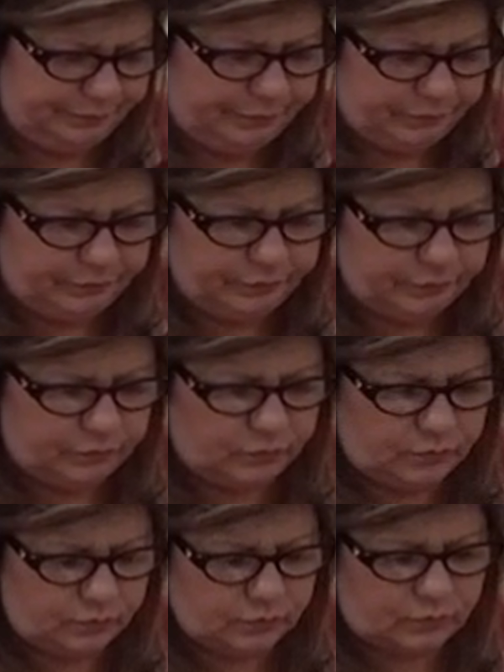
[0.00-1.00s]

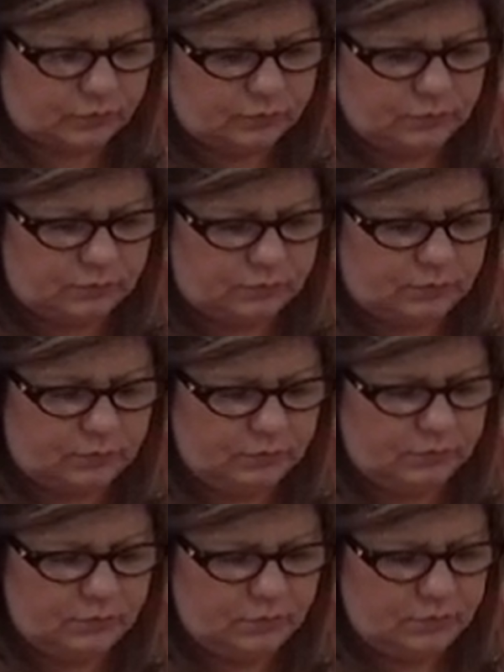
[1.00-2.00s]

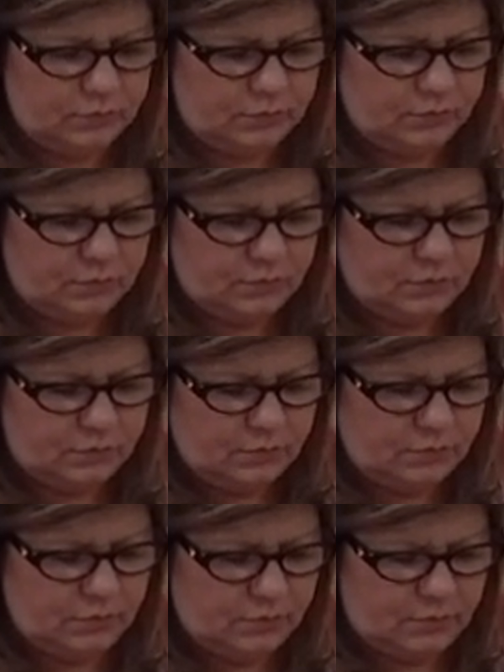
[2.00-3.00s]

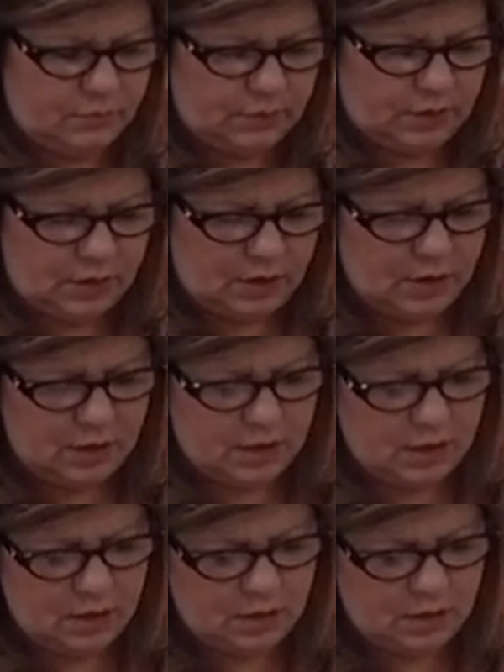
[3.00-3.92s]
(silence)